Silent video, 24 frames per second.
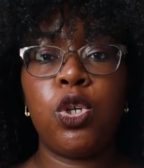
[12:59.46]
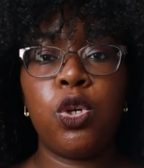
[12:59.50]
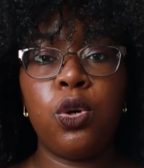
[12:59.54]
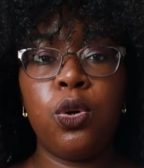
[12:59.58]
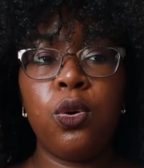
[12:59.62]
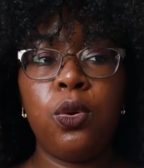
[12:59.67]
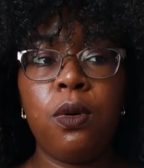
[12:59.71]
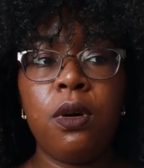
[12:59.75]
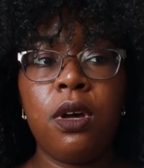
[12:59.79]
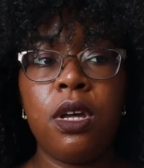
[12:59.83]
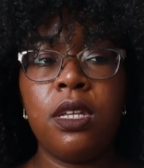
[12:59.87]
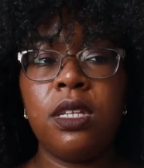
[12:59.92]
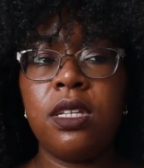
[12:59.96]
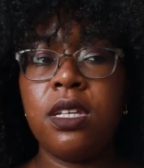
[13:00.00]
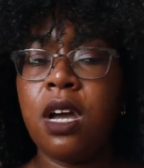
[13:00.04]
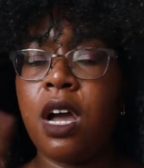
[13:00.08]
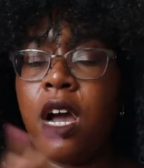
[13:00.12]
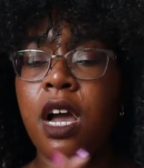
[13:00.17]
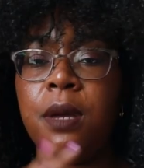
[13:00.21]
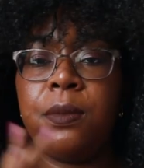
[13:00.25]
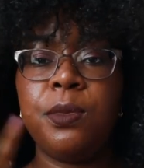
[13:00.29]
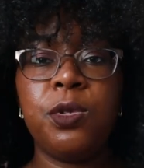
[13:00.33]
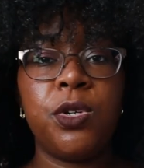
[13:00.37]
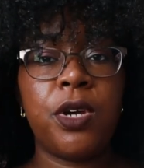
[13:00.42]
2
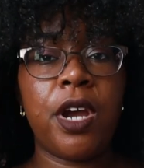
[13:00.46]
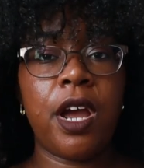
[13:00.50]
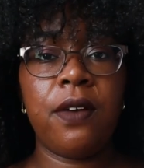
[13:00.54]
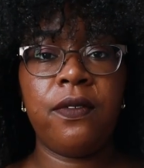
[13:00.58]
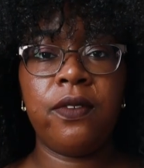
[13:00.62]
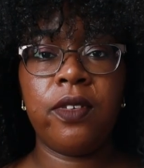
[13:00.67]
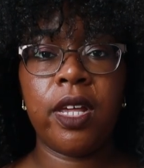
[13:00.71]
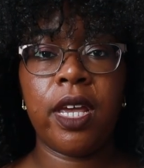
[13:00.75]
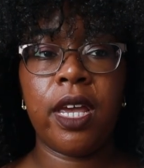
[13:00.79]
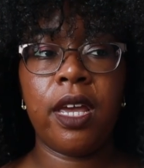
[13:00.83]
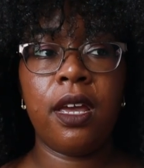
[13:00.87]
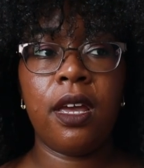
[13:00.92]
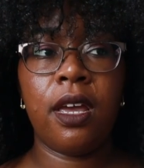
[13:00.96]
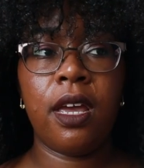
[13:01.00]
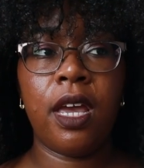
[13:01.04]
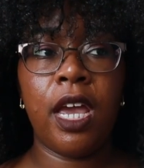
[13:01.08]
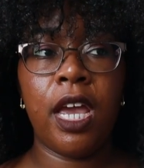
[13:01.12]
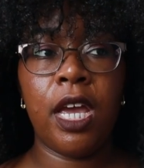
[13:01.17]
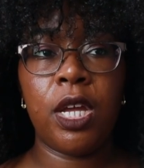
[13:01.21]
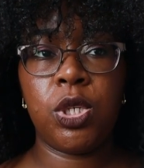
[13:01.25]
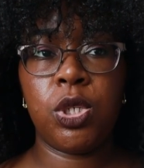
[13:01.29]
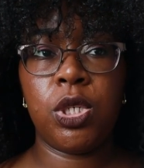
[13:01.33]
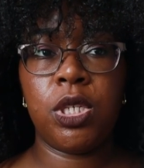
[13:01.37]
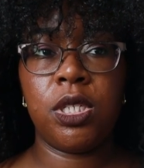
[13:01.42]
time-traveling
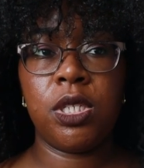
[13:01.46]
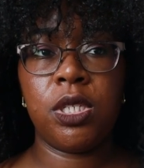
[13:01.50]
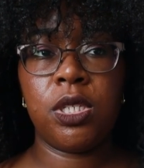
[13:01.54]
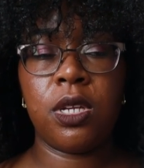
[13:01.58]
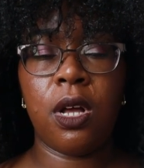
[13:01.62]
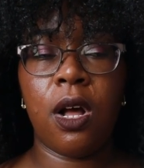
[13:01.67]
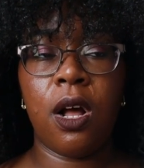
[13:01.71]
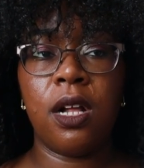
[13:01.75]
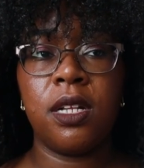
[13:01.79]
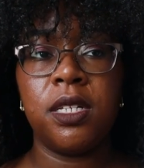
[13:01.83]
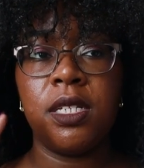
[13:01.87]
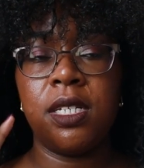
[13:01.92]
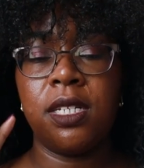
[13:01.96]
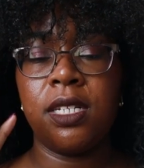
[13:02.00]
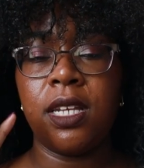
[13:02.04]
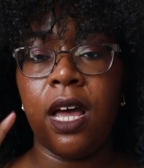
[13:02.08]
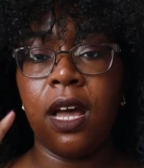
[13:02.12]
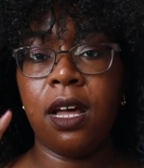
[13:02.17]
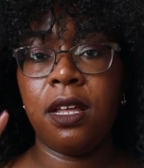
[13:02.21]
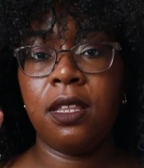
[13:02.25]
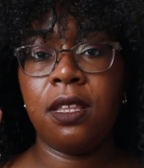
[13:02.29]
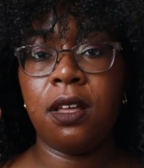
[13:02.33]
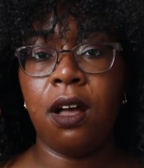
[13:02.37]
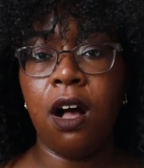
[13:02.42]
agents on
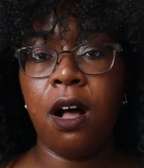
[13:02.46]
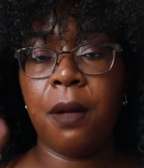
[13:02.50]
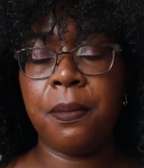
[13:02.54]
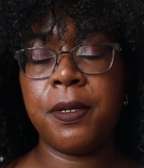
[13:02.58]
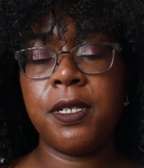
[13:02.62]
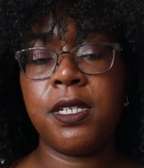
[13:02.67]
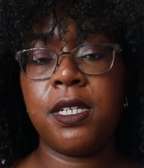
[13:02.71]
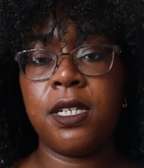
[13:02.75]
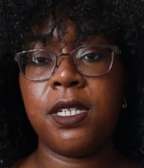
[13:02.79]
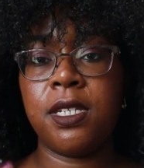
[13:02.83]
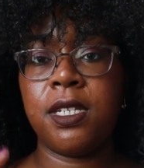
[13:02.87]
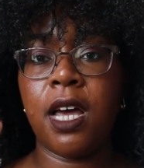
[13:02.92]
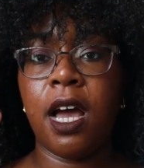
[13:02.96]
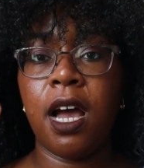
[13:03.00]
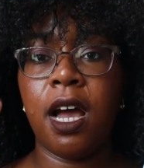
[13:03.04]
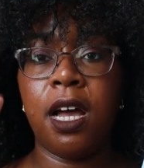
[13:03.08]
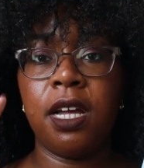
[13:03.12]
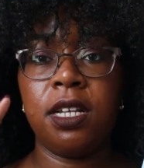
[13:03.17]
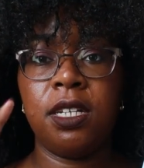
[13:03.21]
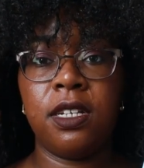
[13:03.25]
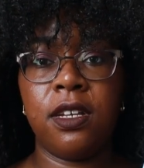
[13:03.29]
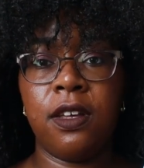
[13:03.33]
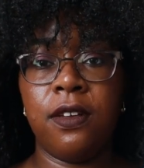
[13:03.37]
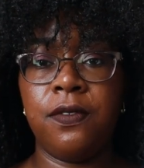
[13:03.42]
opposite
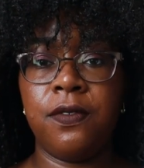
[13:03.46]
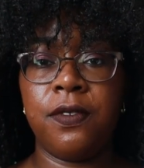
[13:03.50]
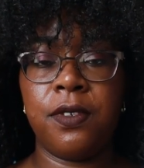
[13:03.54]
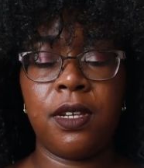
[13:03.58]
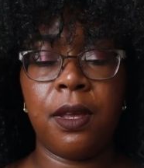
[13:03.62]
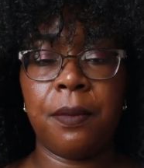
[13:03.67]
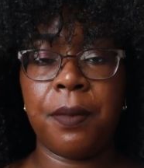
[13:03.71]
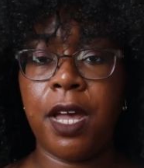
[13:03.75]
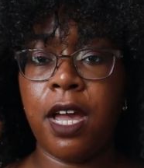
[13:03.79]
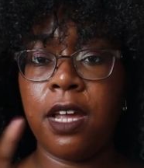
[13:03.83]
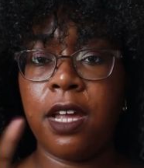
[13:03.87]
sides of some